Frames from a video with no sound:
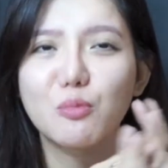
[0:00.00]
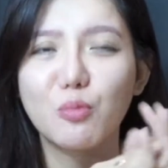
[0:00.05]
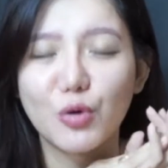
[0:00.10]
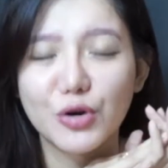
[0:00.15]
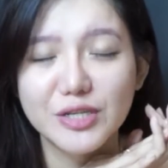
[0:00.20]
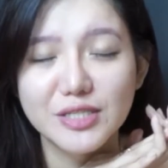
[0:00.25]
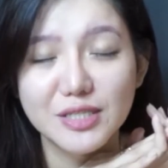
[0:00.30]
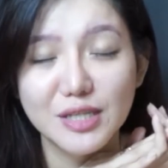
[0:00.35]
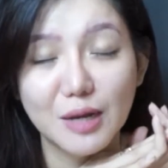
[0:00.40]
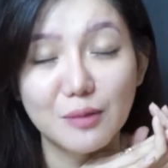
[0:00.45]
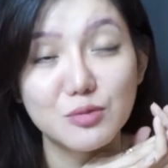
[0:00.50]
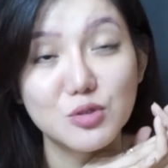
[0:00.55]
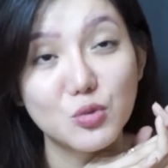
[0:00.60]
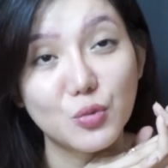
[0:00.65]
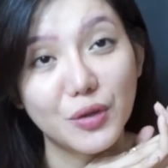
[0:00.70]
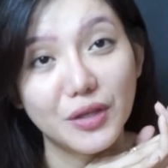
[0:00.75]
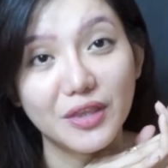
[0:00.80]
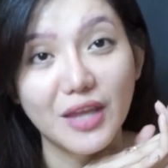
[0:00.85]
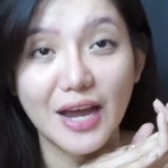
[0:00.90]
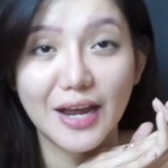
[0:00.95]
Of course, comes
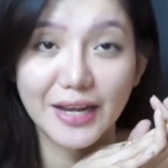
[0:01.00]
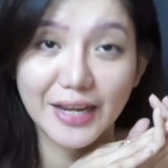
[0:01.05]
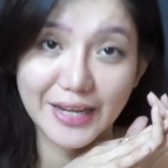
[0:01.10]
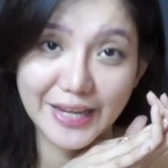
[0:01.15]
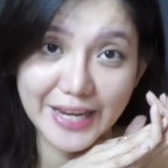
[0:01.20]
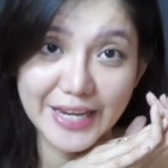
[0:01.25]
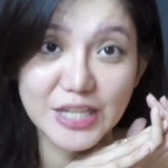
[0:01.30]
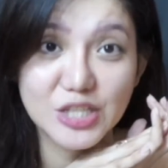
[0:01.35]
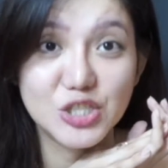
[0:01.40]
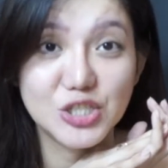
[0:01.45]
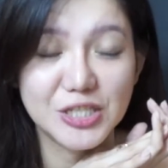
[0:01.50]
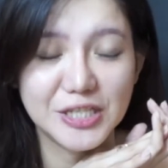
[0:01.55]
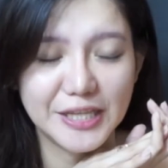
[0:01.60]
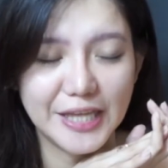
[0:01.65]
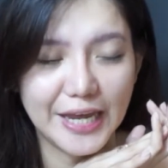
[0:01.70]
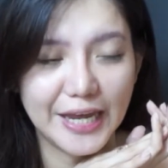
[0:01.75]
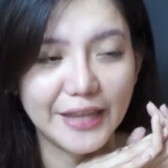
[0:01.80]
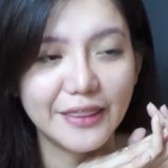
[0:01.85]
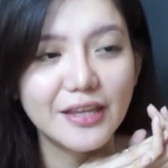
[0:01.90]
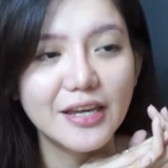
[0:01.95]
with aging
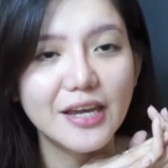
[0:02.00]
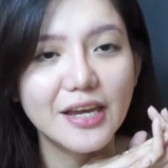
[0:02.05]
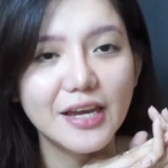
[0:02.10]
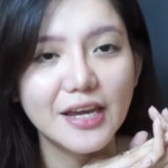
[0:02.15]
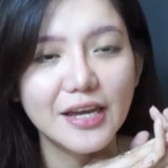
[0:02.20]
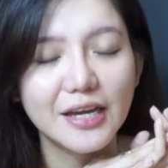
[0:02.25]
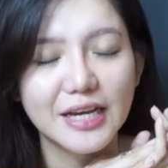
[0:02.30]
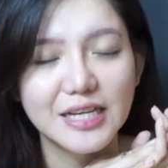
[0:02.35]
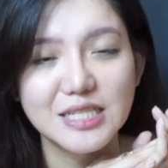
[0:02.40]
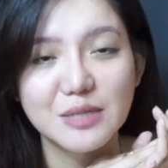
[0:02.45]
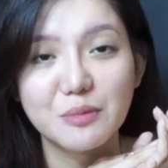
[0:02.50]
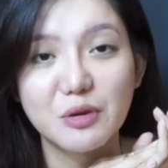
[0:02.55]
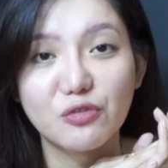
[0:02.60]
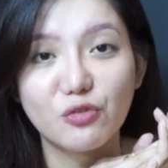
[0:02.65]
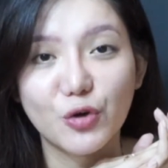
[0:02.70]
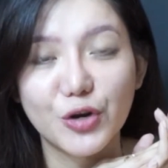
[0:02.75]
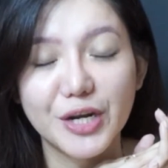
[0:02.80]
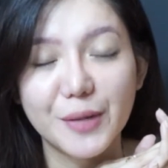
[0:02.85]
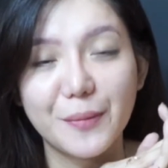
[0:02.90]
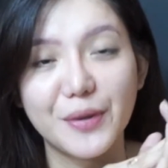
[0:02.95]
din. Kasi
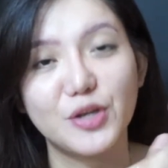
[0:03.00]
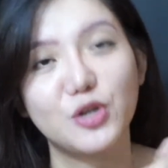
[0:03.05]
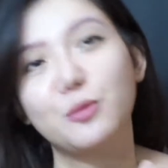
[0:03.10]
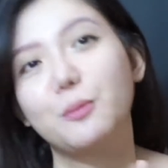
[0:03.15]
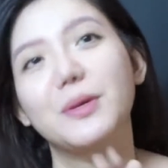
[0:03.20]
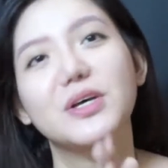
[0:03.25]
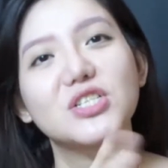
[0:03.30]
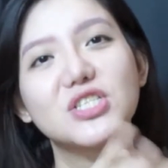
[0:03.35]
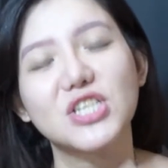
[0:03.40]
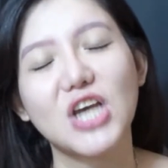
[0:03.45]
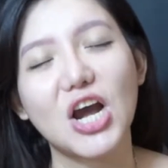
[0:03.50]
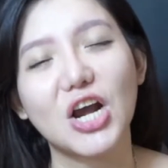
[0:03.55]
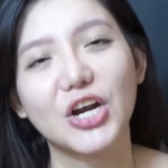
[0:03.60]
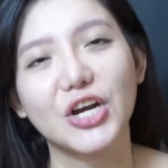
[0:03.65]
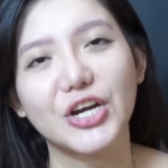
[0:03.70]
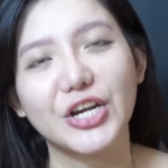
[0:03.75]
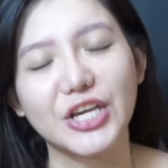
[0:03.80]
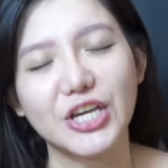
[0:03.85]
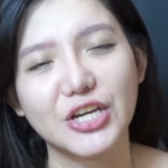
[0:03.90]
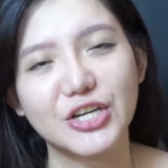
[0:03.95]
before naman, nung mas
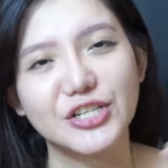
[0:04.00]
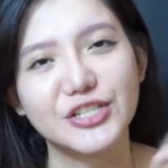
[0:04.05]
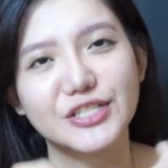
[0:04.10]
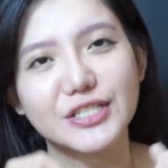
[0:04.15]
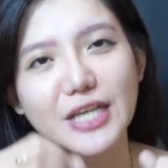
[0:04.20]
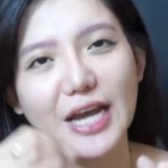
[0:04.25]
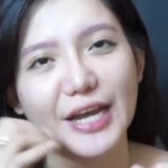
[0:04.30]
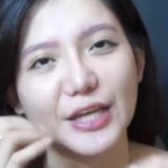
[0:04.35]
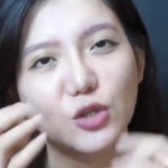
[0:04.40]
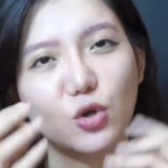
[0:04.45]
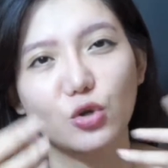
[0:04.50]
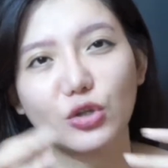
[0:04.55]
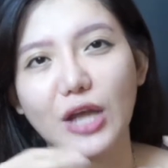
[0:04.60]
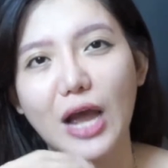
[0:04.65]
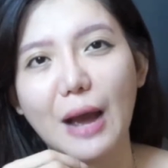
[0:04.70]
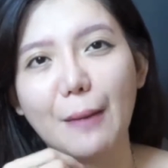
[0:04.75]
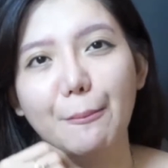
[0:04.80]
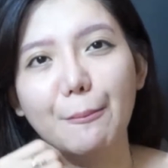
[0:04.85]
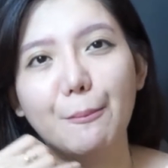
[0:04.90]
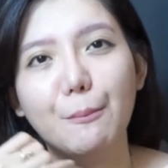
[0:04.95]
younger years, I don't
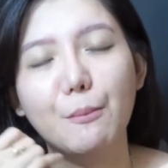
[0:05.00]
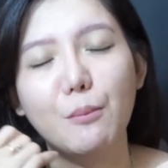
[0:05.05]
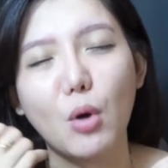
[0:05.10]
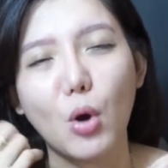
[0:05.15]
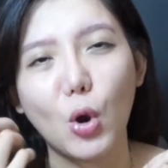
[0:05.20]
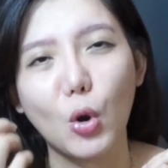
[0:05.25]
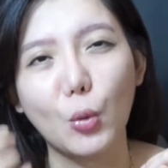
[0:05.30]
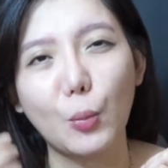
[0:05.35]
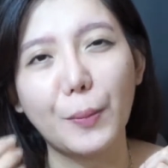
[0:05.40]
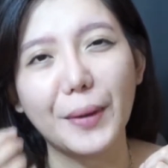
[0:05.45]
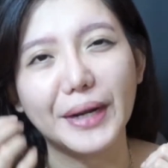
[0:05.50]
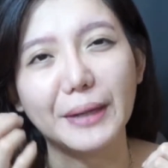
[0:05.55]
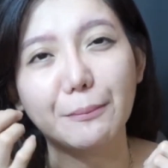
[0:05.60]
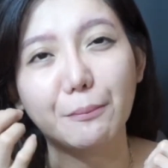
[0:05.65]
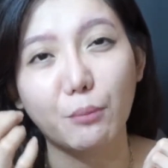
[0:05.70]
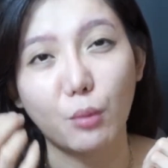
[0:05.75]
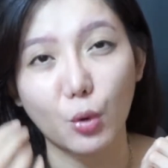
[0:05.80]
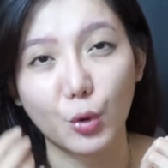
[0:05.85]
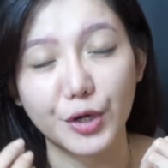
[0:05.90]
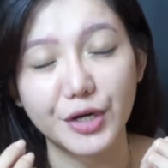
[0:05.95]
have open
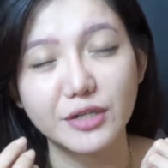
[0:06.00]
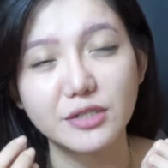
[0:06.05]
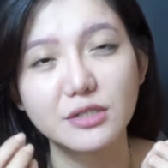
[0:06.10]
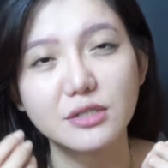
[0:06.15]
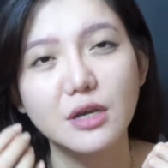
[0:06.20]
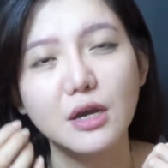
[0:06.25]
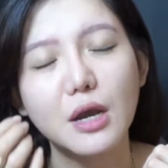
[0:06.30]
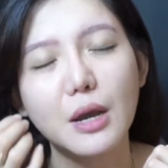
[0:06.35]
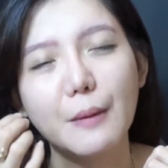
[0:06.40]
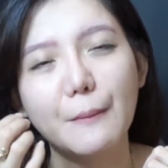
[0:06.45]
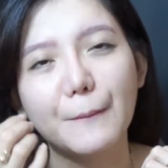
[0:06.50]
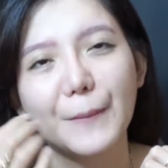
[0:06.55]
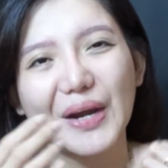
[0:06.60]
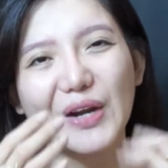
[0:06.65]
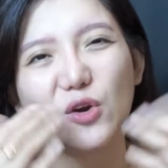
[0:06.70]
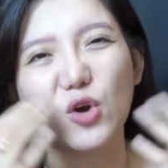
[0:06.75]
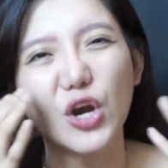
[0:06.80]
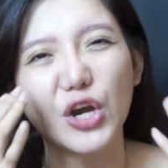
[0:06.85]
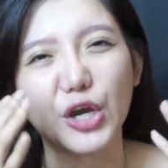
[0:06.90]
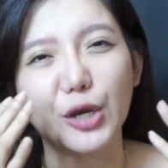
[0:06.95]
pores.
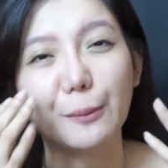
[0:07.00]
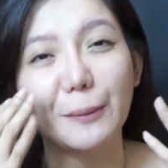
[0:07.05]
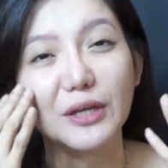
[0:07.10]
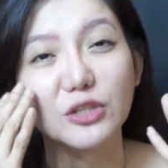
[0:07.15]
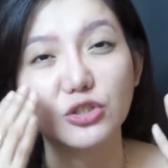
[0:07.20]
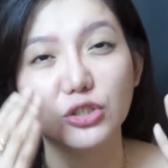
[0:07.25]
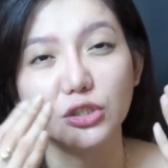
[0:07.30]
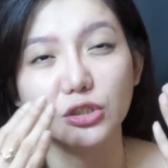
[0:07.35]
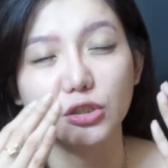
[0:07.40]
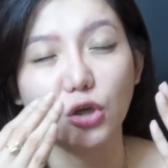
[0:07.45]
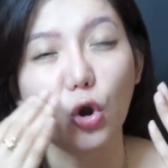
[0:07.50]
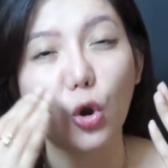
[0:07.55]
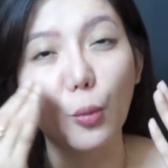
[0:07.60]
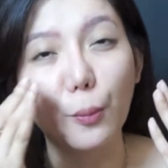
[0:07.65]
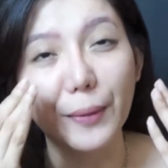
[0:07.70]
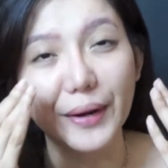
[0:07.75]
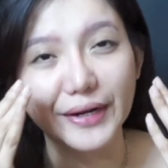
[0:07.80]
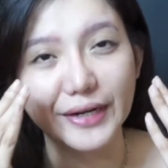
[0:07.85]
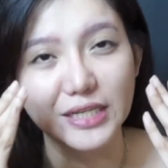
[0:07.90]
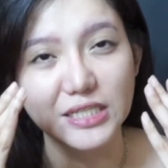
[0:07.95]
Pero ngayon, medyo
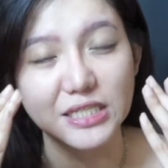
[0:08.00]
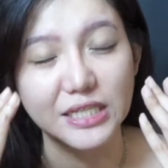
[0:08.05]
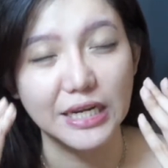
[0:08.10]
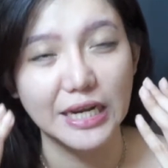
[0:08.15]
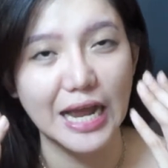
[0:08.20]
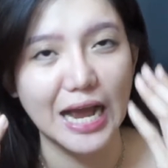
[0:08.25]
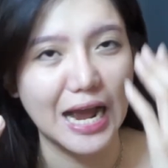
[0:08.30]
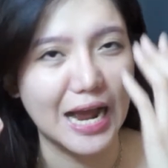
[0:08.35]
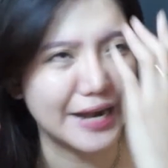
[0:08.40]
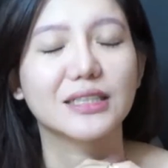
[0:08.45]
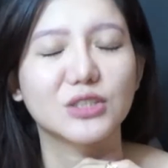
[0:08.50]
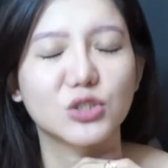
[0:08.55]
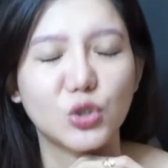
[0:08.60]
open na sila.